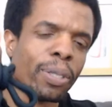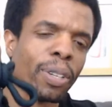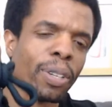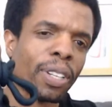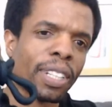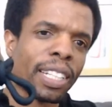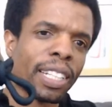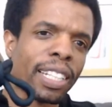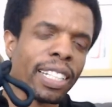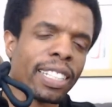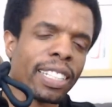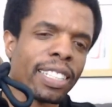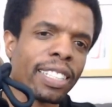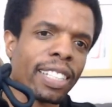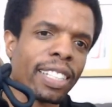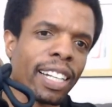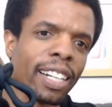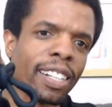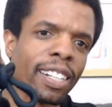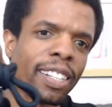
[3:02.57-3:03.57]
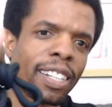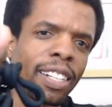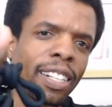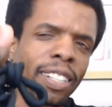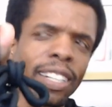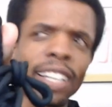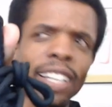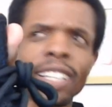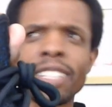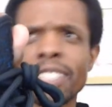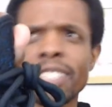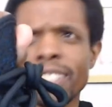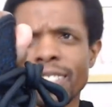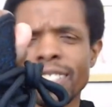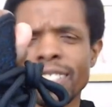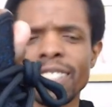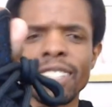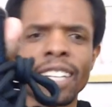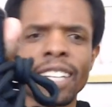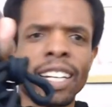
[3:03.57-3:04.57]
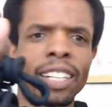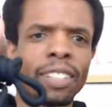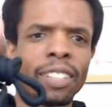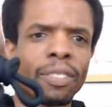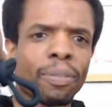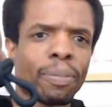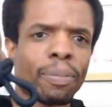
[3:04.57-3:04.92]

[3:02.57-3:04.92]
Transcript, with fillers: on the inside of there, I guess because of the light.